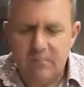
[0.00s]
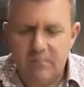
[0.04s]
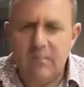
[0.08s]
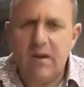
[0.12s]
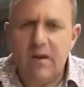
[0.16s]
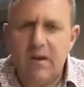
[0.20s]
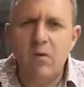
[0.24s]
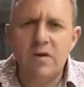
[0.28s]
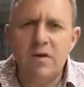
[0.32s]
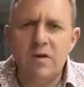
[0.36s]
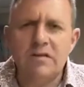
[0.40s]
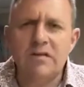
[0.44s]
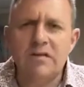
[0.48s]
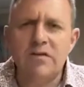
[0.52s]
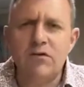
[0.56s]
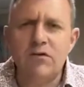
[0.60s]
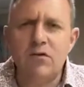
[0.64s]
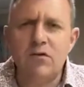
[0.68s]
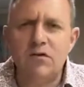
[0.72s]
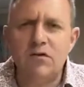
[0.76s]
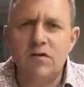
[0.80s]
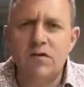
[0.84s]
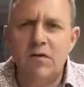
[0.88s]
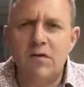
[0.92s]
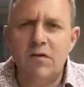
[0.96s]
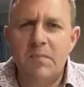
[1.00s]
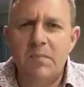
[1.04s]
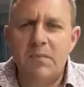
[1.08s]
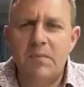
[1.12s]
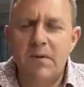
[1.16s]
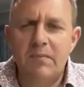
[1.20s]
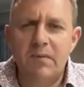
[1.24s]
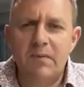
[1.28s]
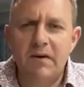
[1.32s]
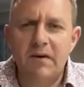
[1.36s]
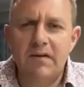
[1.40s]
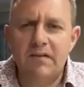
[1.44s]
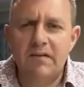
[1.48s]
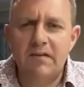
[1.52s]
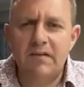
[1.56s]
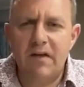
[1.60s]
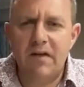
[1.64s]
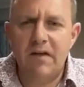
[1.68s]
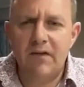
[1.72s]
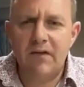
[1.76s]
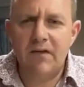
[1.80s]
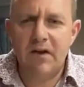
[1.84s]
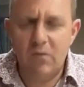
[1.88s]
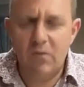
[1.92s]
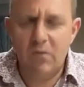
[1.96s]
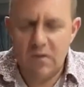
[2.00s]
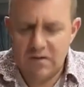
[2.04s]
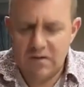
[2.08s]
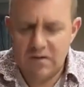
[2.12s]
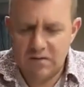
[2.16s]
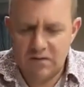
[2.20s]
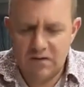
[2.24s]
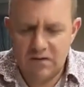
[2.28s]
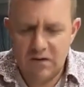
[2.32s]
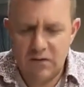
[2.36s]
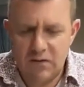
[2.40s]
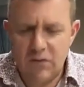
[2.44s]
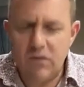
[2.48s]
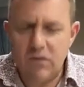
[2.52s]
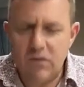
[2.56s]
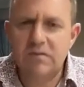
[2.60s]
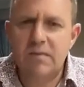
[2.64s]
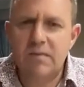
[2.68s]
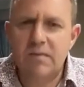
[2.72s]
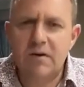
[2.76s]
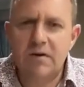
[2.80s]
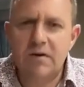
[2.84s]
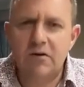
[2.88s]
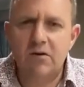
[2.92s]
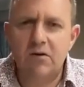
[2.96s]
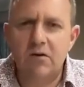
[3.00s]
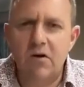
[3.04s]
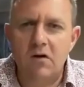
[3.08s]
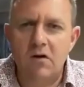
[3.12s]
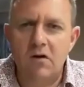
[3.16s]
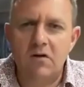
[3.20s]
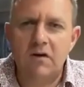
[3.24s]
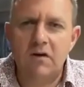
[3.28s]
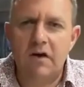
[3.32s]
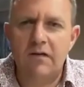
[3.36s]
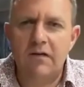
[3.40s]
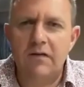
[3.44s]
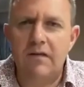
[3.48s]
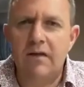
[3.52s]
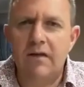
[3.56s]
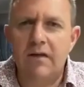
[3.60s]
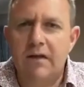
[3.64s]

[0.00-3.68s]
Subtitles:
What's the thoughts of the people in South Africa? What's your thoughts about your lockdown there?